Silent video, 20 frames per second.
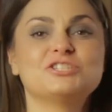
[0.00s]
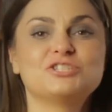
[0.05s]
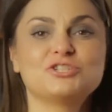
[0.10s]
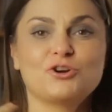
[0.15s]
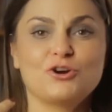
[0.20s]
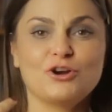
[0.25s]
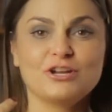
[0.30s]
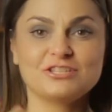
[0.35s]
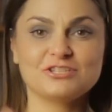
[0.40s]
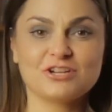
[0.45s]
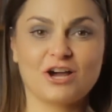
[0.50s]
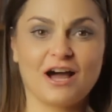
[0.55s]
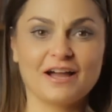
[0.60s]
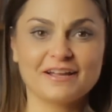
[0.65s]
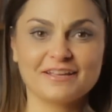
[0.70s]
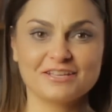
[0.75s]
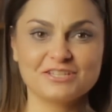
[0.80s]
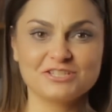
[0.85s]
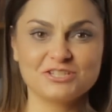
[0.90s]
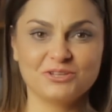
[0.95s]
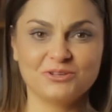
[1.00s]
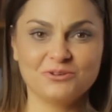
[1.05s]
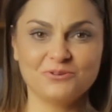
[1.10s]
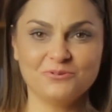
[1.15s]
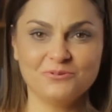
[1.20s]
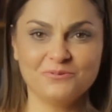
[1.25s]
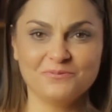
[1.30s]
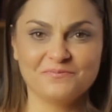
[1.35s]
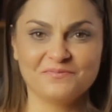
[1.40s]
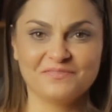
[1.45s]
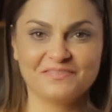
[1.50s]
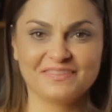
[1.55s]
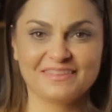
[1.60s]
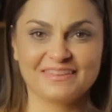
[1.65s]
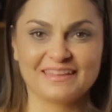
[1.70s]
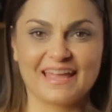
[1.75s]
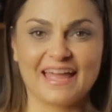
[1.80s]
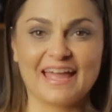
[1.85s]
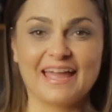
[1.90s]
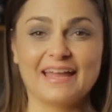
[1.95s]
enjoyed talking to you,
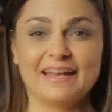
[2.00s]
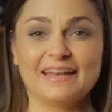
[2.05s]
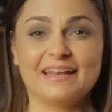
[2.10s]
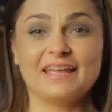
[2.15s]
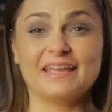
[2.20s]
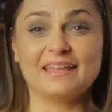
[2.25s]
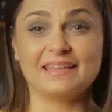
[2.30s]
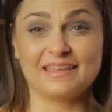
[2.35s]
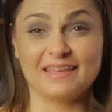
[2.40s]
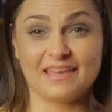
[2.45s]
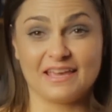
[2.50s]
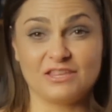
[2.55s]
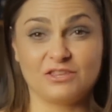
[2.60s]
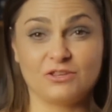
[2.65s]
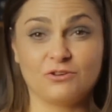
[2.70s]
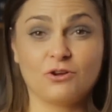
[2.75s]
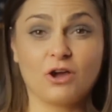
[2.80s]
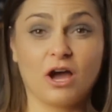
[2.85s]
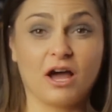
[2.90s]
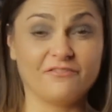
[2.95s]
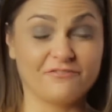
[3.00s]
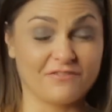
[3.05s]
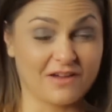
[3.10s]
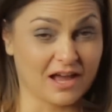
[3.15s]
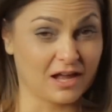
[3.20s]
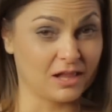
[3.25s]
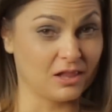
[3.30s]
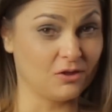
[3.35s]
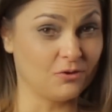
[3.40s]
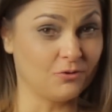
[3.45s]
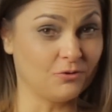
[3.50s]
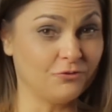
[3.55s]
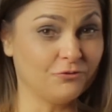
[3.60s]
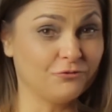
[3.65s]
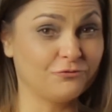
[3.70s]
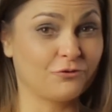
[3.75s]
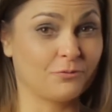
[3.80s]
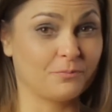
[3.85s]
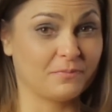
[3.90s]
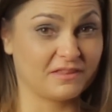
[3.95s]
and in case you got value
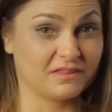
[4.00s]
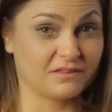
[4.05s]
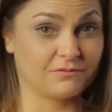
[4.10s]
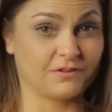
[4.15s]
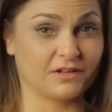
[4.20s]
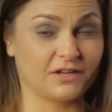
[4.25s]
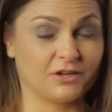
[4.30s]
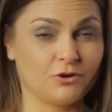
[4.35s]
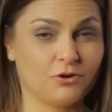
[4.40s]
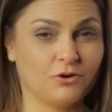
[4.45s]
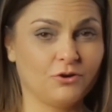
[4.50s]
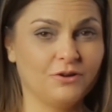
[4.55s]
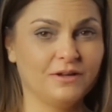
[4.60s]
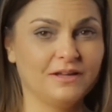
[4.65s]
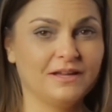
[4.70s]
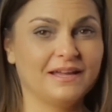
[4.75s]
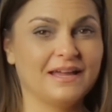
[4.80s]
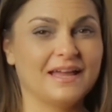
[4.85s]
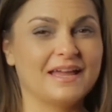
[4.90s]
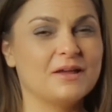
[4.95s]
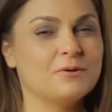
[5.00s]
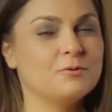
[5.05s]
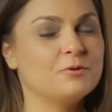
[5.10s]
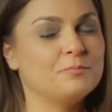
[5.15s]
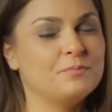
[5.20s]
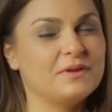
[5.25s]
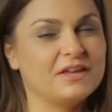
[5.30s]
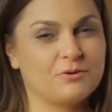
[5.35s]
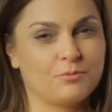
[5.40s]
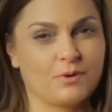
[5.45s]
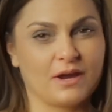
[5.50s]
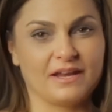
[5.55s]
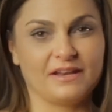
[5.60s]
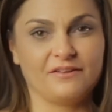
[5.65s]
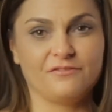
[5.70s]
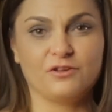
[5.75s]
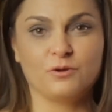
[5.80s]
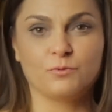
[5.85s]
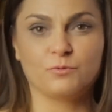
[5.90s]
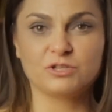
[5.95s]
from this video, it would be great
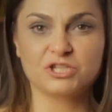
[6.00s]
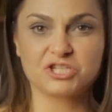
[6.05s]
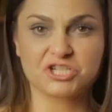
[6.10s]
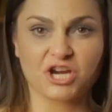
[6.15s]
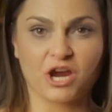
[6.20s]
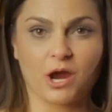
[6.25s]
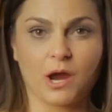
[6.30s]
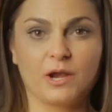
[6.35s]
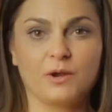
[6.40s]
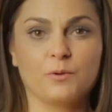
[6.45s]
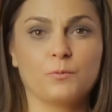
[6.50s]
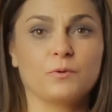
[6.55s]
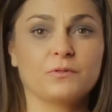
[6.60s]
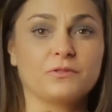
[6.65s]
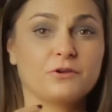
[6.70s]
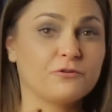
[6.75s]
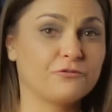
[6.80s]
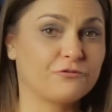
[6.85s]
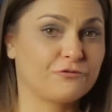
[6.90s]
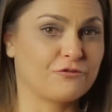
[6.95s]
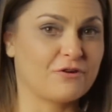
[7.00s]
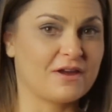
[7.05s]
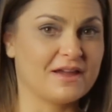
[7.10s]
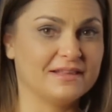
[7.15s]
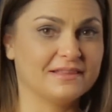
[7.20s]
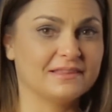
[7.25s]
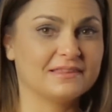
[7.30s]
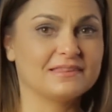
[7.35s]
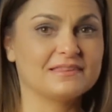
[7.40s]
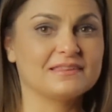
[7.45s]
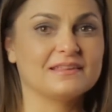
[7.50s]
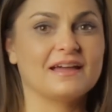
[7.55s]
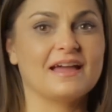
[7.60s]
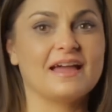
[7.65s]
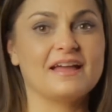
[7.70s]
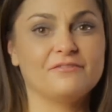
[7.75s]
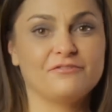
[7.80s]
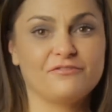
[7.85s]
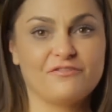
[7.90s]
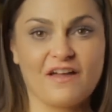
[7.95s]
if you would share it with your friends
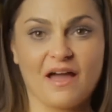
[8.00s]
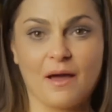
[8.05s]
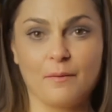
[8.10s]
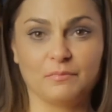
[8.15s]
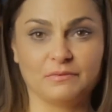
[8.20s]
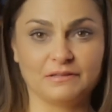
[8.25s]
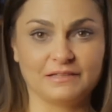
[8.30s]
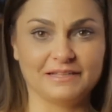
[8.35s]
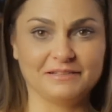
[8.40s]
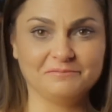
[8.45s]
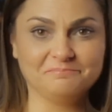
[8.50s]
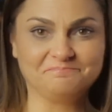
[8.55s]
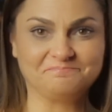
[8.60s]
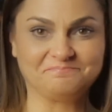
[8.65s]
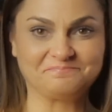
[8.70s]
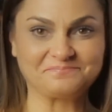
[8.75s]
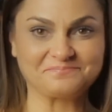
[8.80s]
and family.